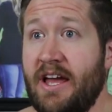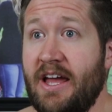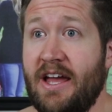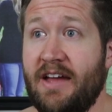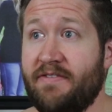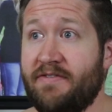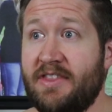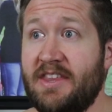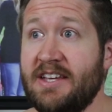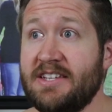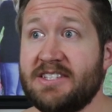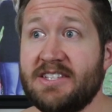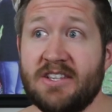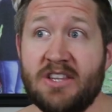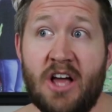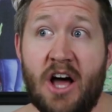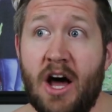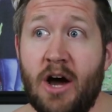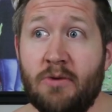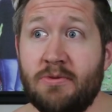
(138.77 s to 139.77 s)
if this
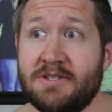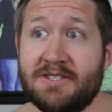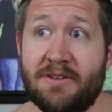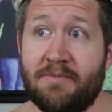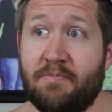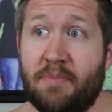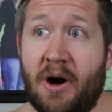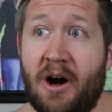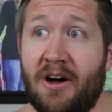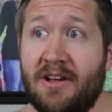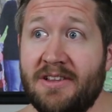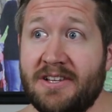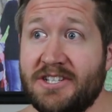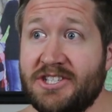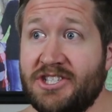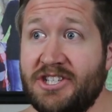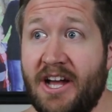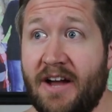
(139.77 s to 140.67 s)
law was abolished,